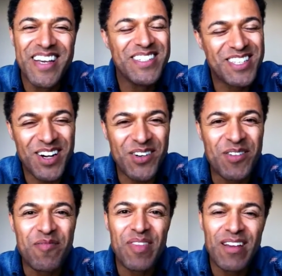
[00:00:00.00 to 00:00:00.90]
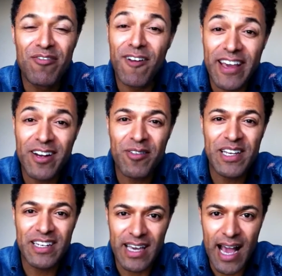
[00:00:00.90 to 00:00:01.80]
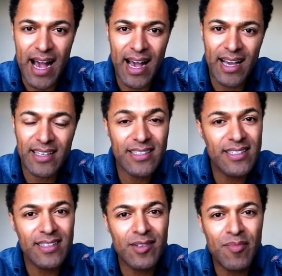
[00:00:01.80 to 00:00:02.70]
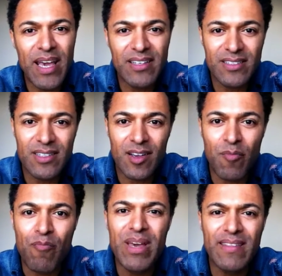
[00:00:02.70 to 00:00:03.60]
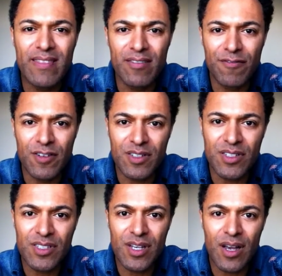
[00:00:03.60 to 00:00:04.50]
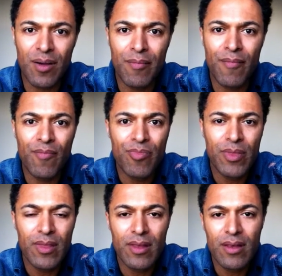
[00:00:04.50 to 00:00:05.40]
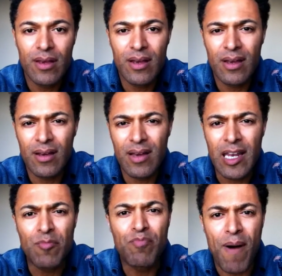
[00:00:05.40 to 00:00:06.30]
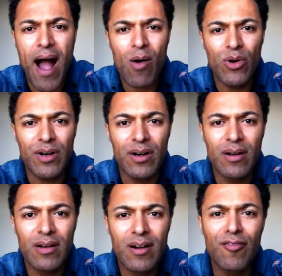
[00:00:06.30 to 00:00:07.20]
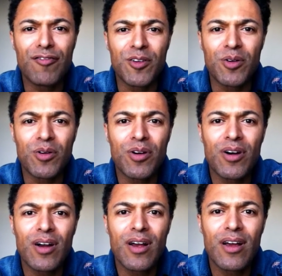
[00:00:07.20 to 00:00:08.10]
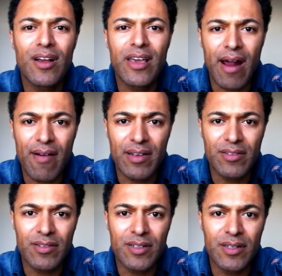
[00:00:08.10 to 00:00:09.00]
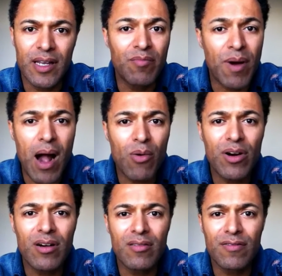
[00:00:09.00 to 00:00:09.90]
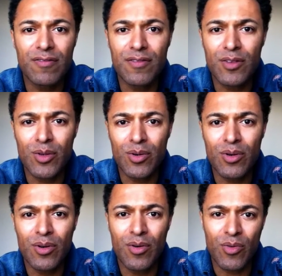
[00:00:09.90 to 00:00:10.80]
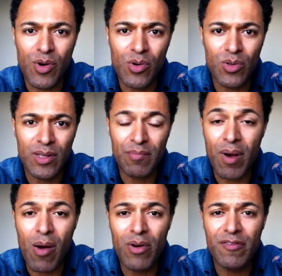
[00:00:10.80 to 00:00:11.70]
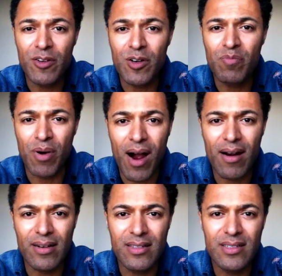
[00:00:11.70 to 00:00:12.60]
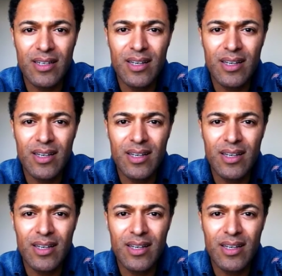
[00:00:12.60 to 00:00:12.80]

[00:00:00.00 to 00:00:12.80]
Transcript: So, flickering the eyes makes a big difference in power of your character, in power of your role, in power of your part.